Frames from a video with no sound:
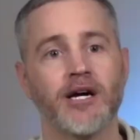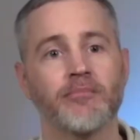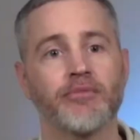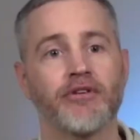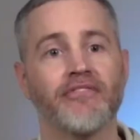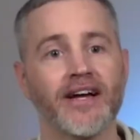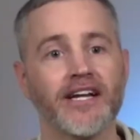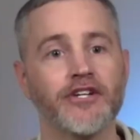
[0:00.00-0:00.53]

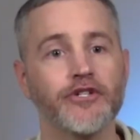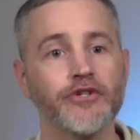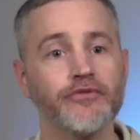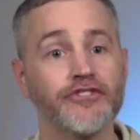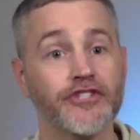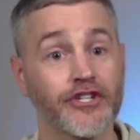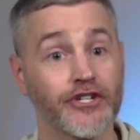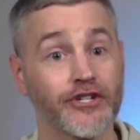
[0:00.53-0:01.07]
Provided
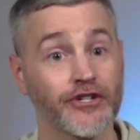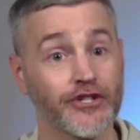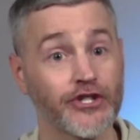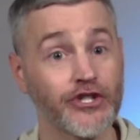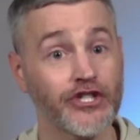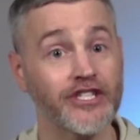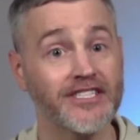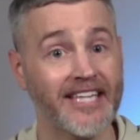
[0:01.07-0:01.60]
you've
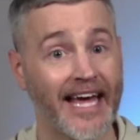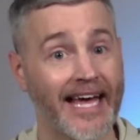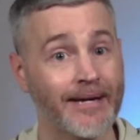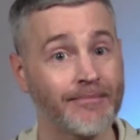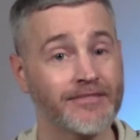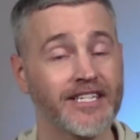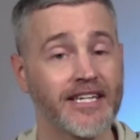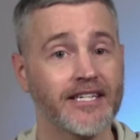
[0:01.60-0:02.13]
secured good
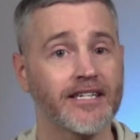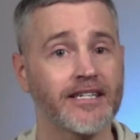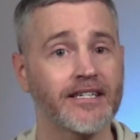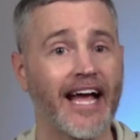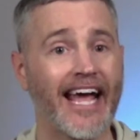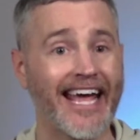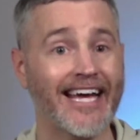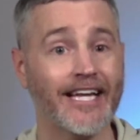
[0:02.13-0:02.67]
TAM
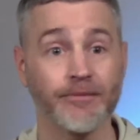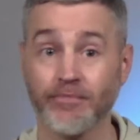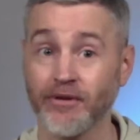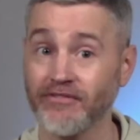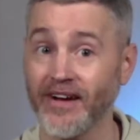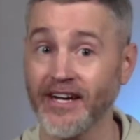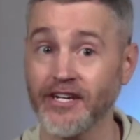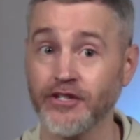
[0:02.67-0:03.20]
data and
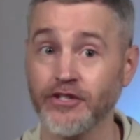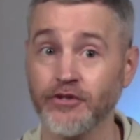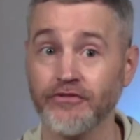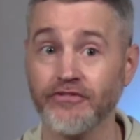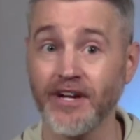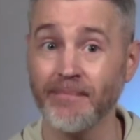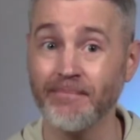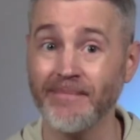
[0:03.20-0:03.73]
provided
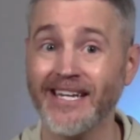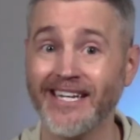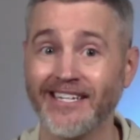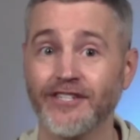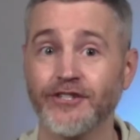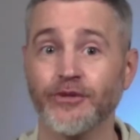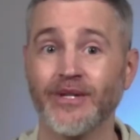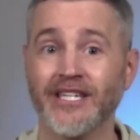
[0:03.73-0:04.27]
you've
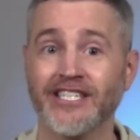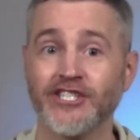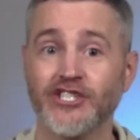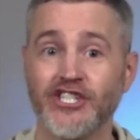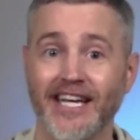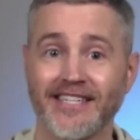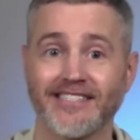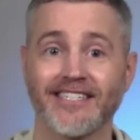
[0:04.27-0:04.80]
committed to
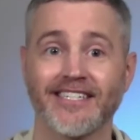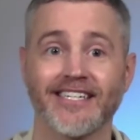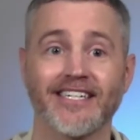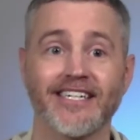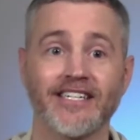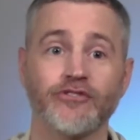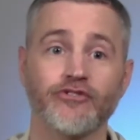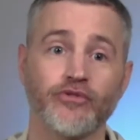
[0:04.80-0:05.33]
ingesting
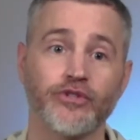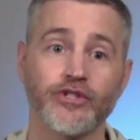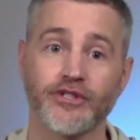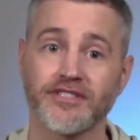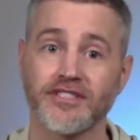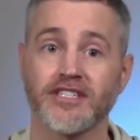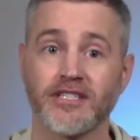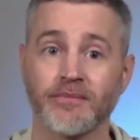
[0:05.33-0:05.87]
it into your
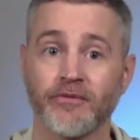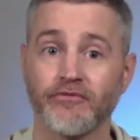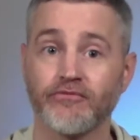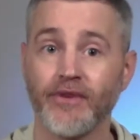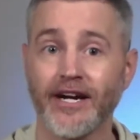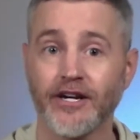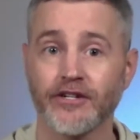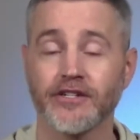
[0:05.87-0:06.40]
system of
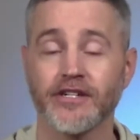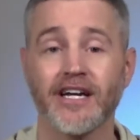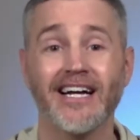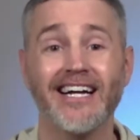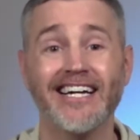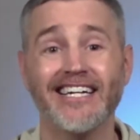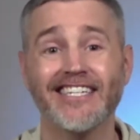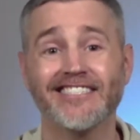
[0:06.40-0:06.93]
record,
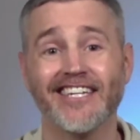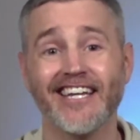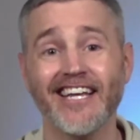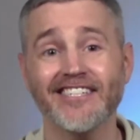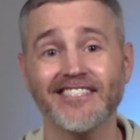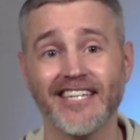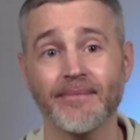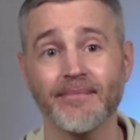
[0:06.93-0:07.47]

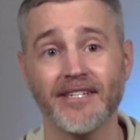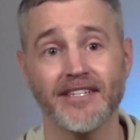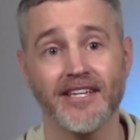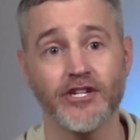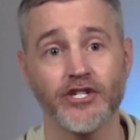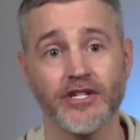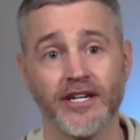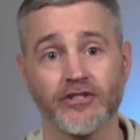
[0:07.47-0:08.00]
today's
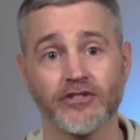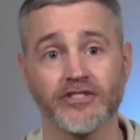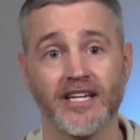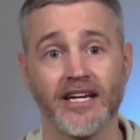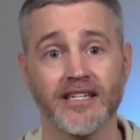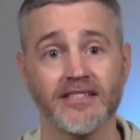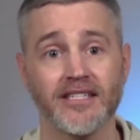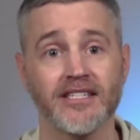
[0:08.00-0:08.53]
segmentation
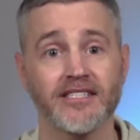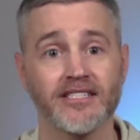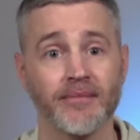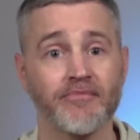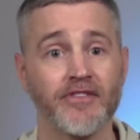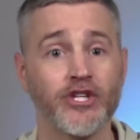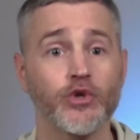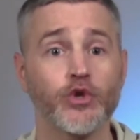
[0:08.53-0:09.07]
exercise is
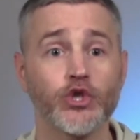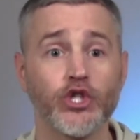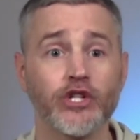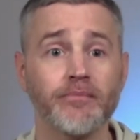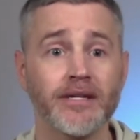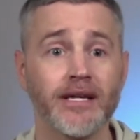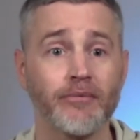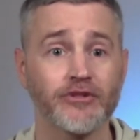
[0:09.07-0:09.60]
something you
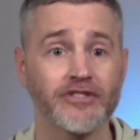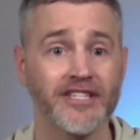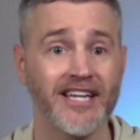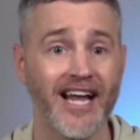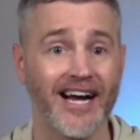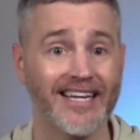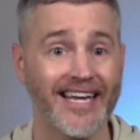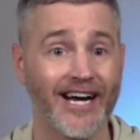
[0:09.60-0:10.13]
should be able to
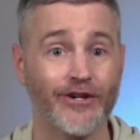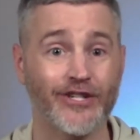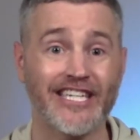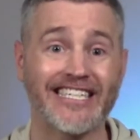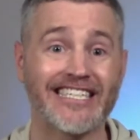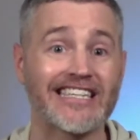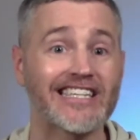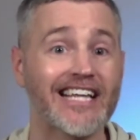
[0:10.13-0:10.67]
knock out
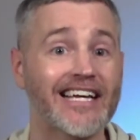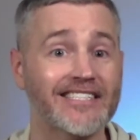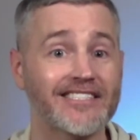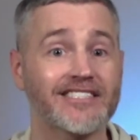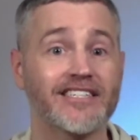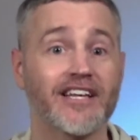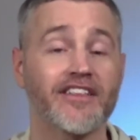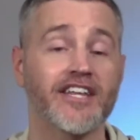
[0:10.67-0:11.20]
in
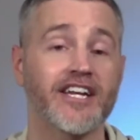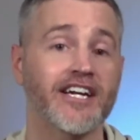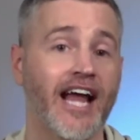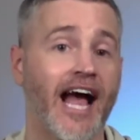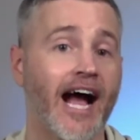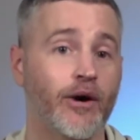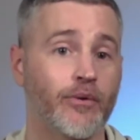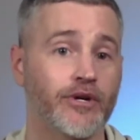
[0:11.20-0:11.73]
less than
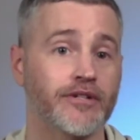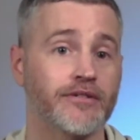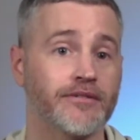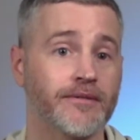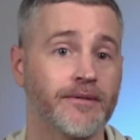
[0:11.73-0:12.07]
an hour.